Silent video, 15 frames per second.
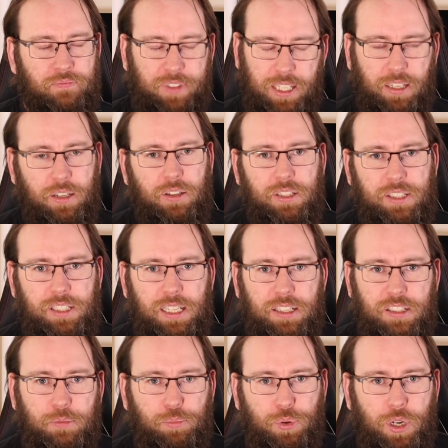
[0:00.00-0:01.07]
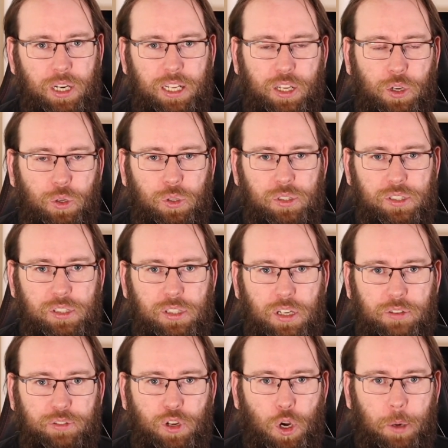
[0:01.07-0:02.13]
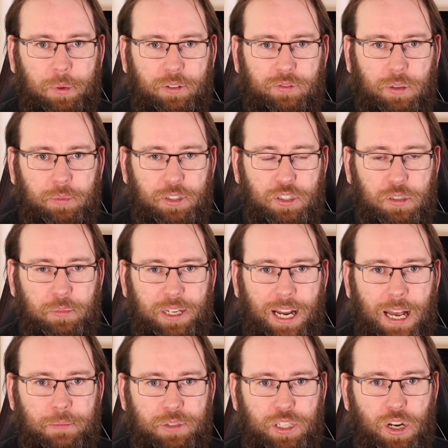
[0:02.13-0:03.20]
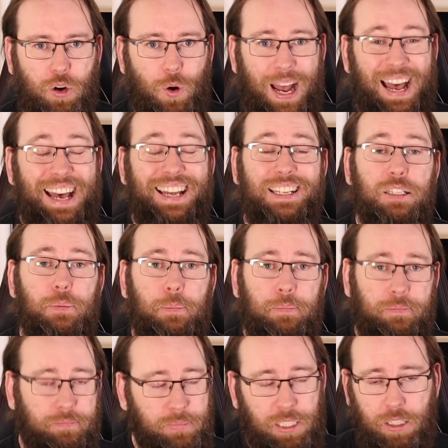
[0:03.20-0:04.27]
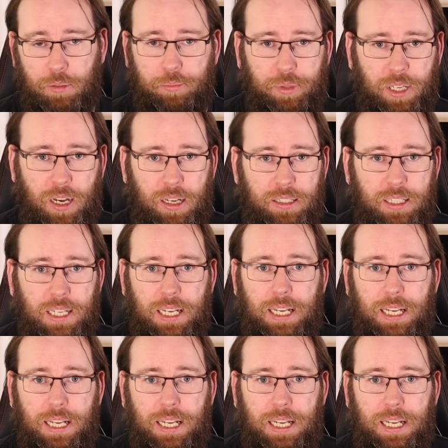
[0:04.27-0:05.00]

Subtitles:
You're going to see some pretty cool stuff coming from the Summer NAMM show and, you know, beyond.